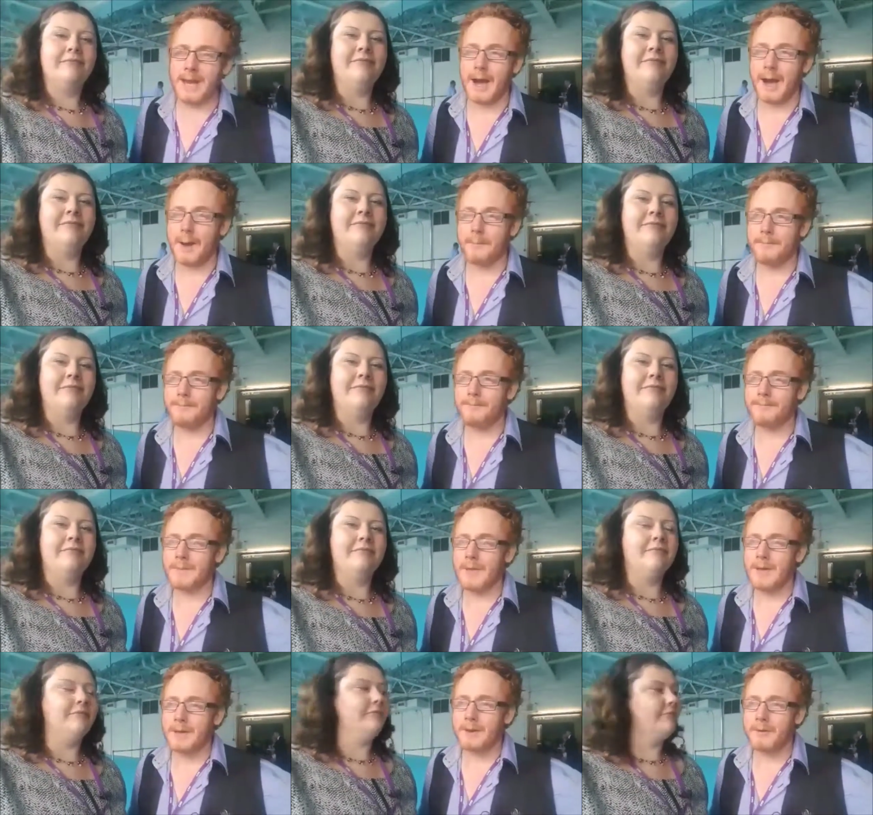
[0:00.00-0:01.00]
Speaker 1: um,
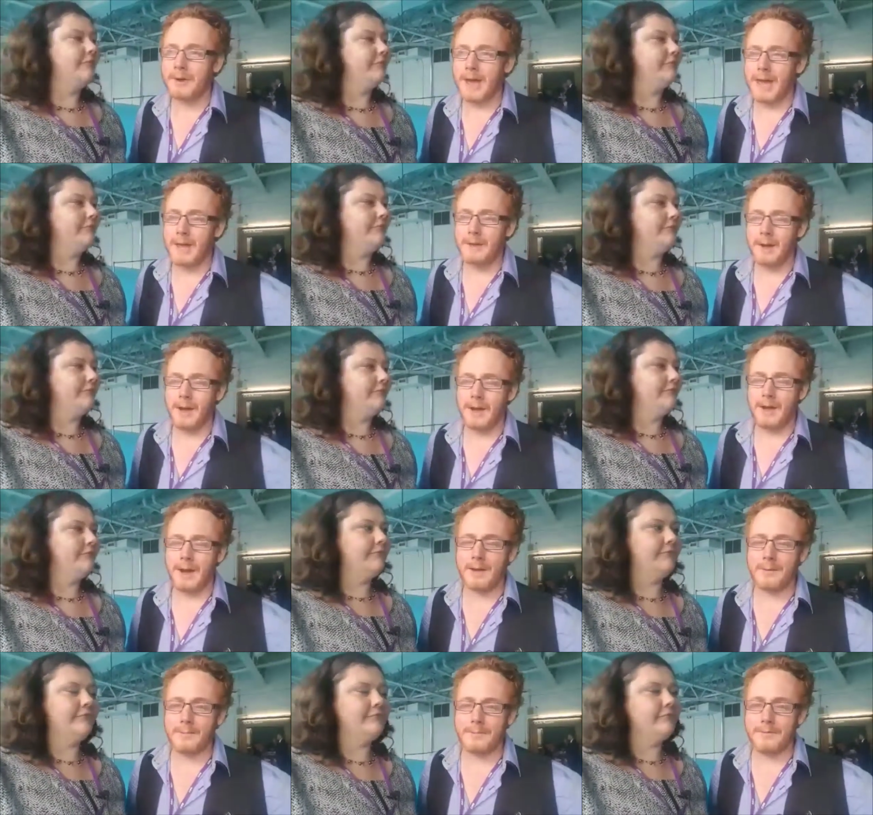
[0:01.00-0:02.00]
create
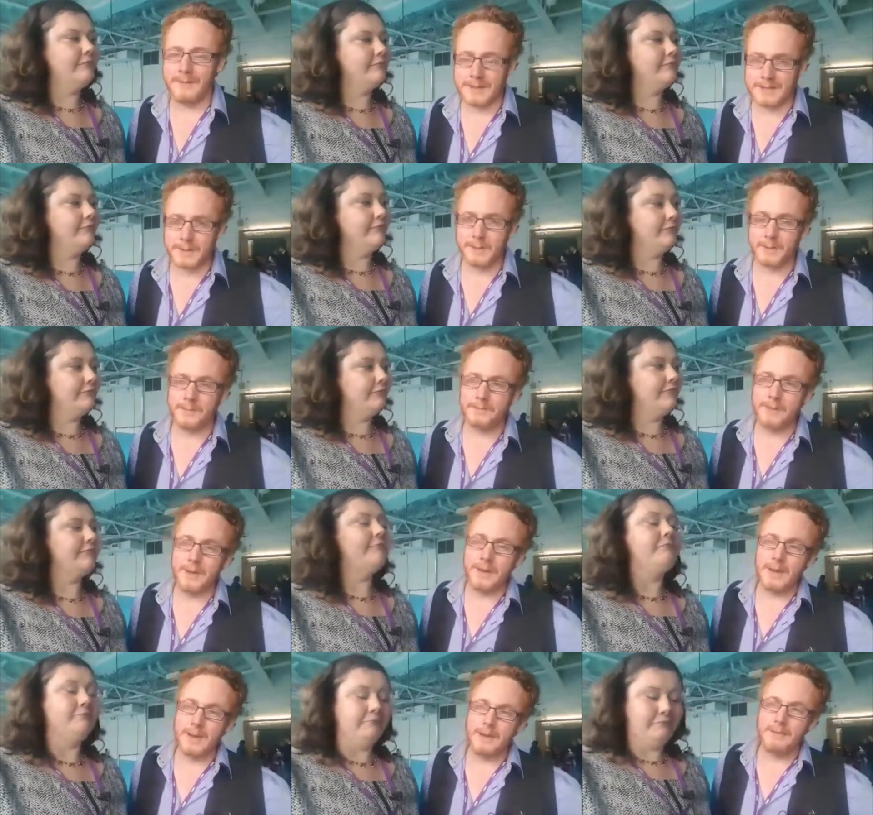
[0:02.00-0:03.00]
professional
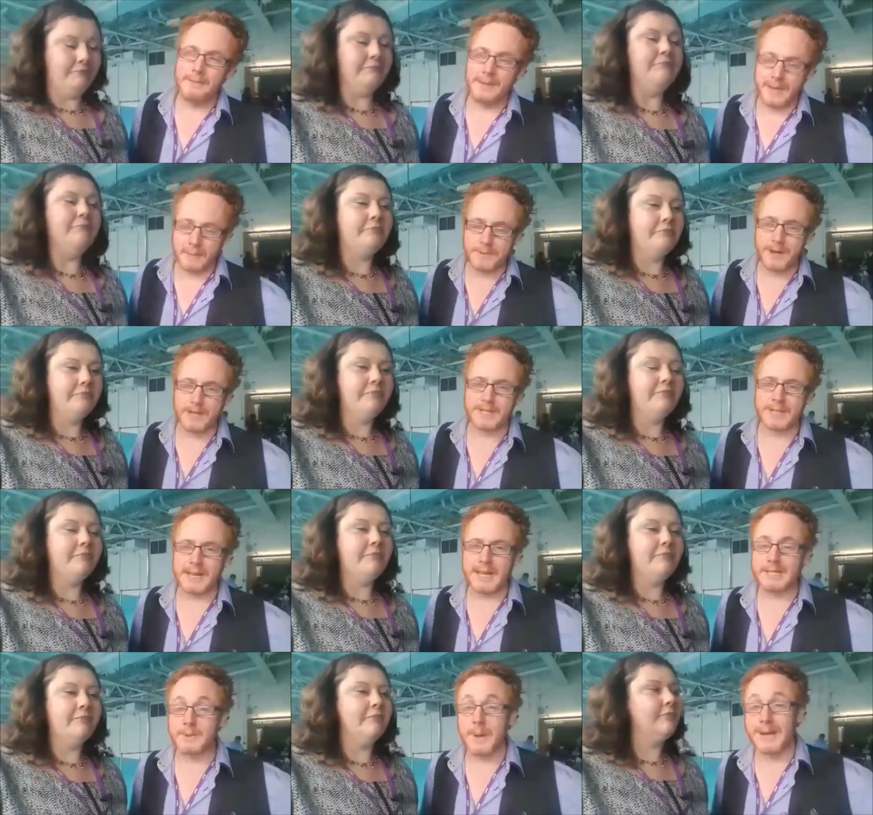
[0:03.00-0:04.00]
video
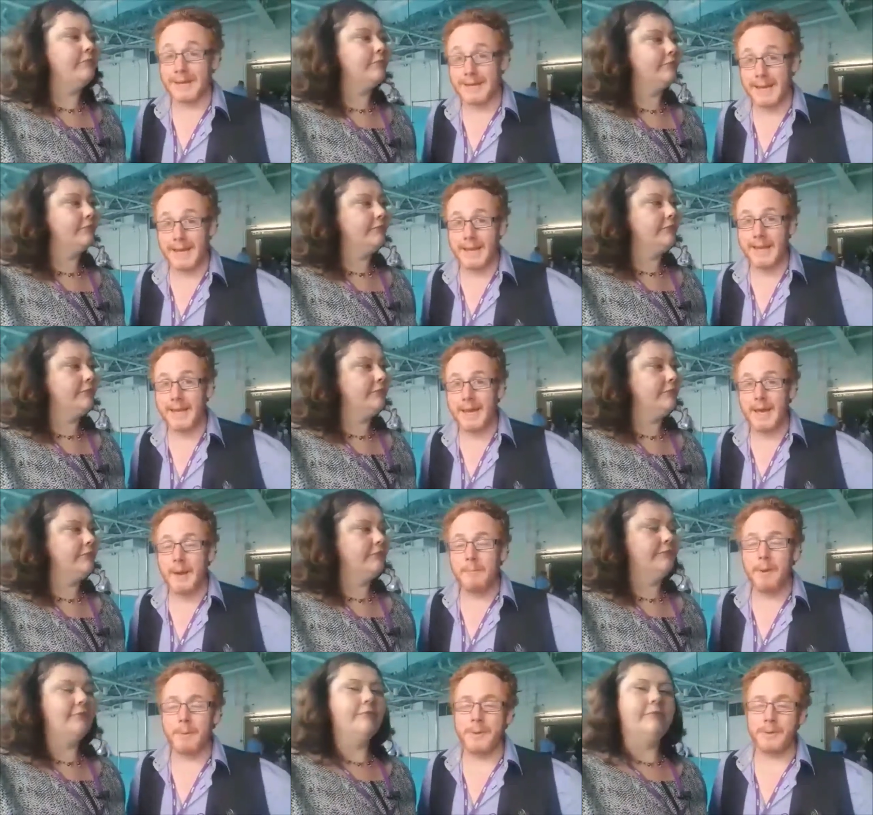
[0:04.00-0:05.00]
production into L&D,
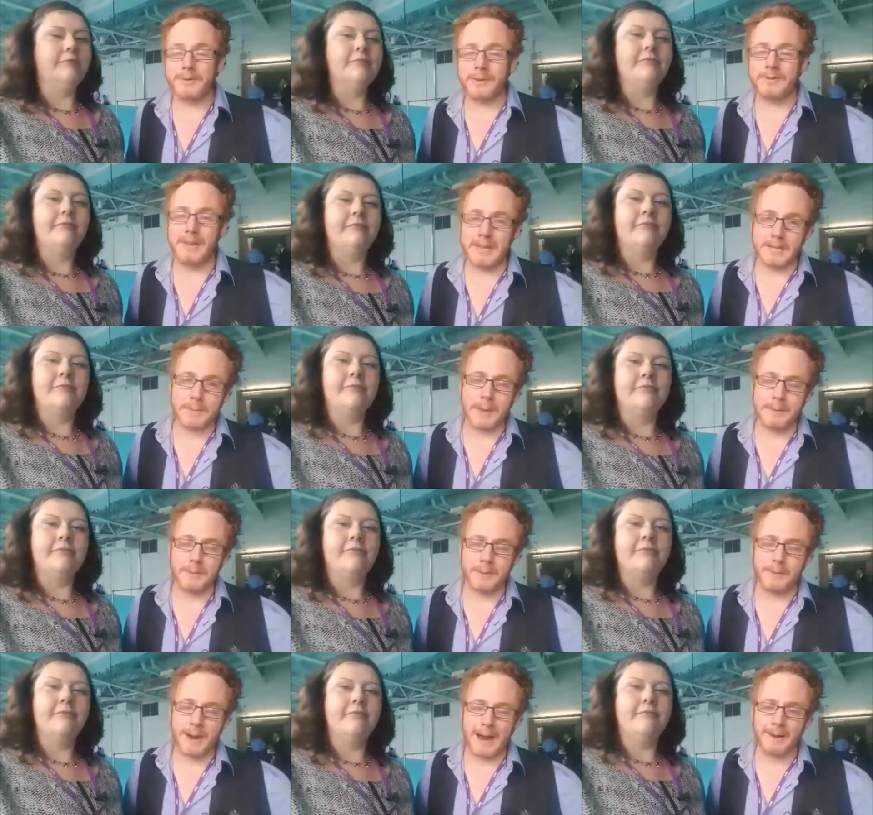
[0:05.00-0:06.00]
but we also teach
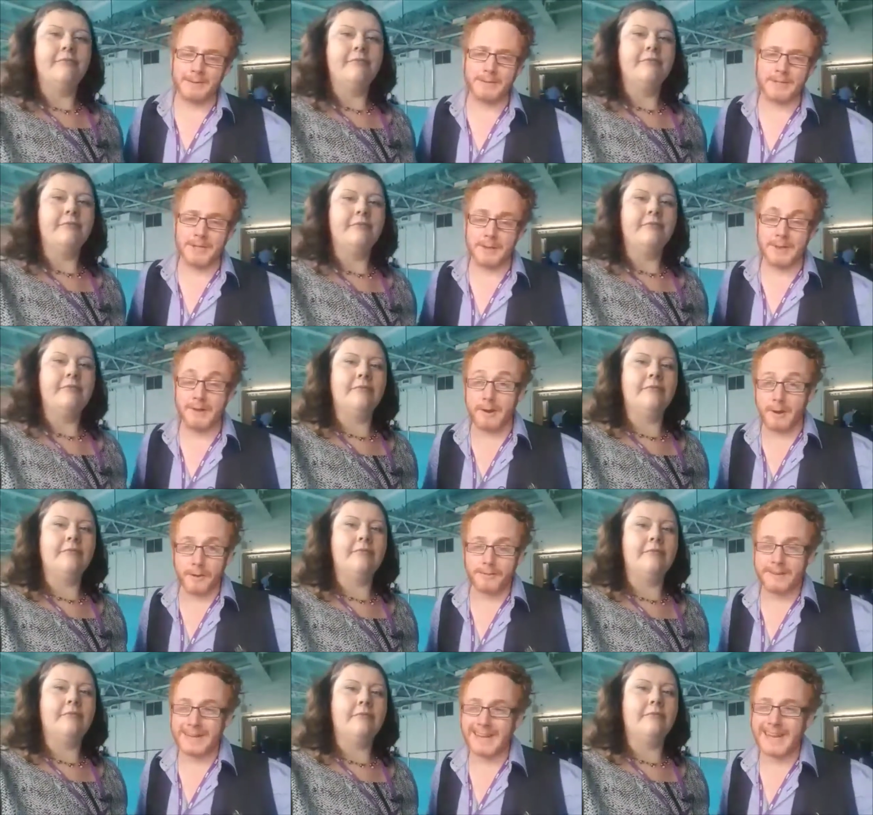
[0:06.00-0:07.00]
people how to shoot their own
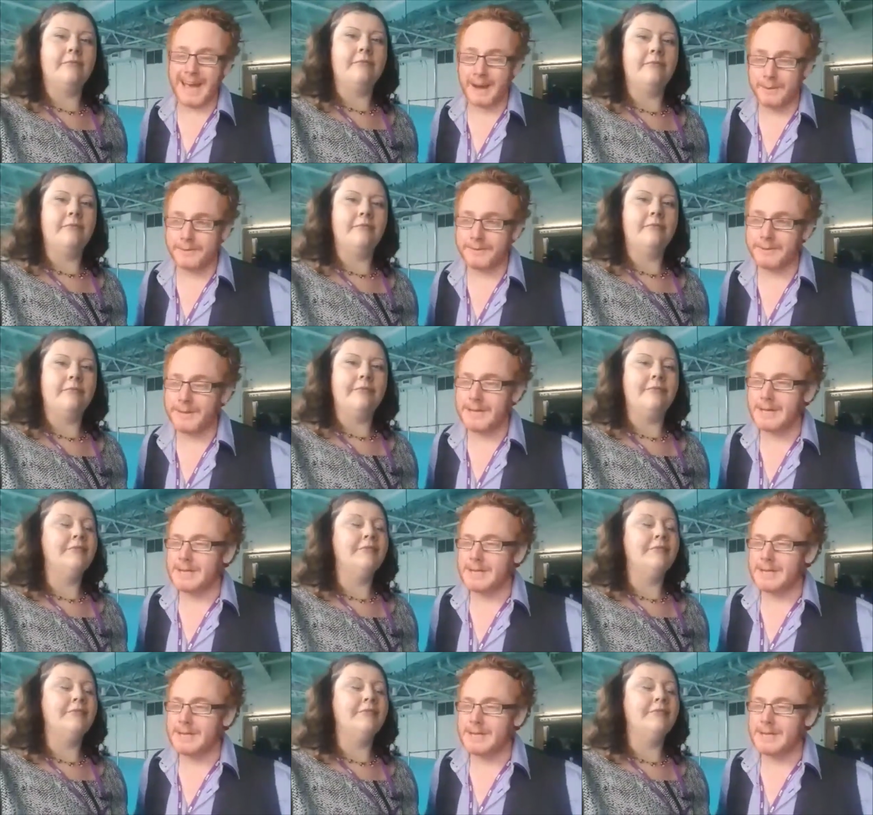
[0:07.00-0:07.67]
content in-house.